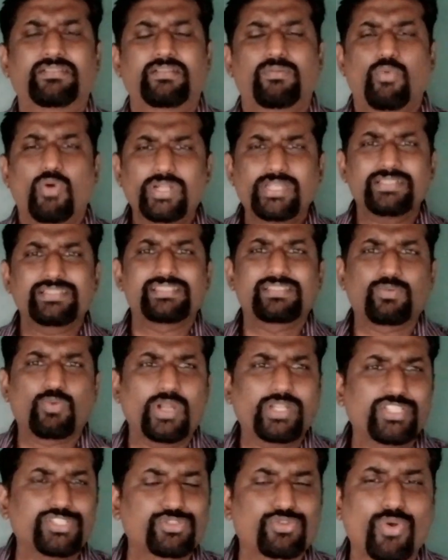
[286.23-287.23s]
What is,
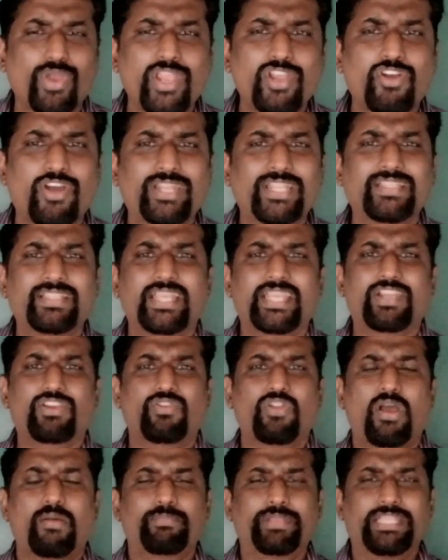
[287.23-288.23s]
what is going on in the
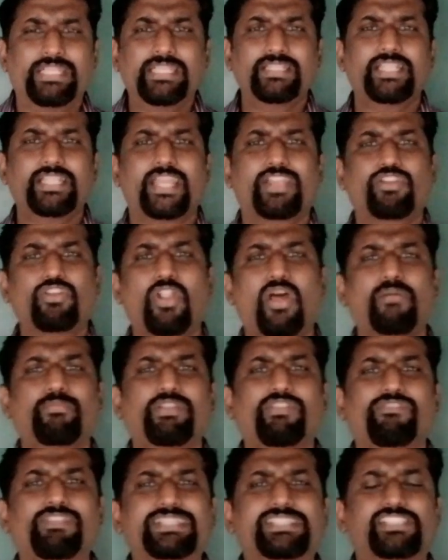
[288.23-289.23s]
economy? In the
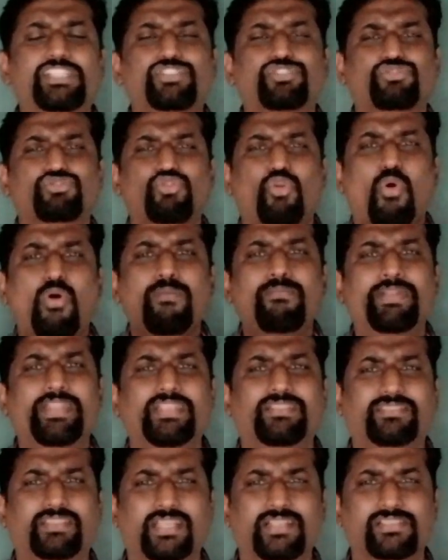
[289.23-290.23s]
economy, we see so
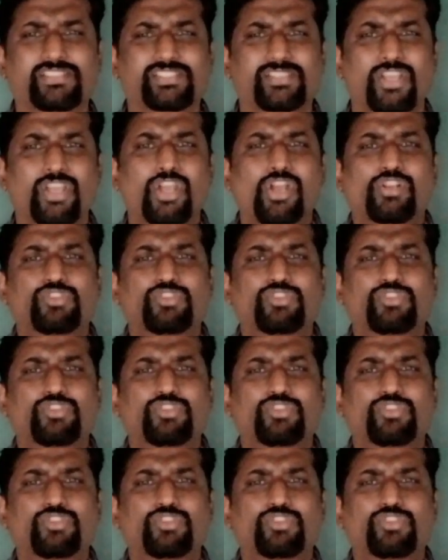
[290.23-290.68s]
many things.